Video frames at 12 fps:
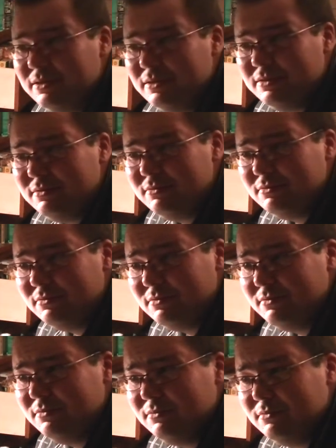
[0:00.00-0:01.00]

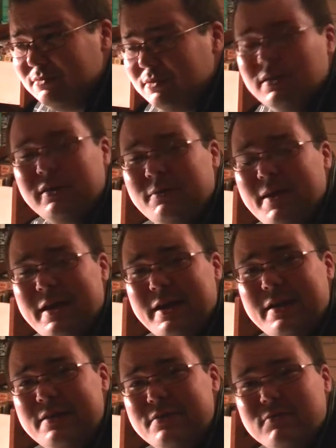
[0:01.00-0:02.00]
and clear my
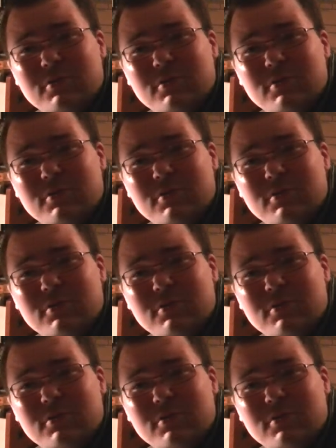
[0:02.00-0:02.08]
head, do a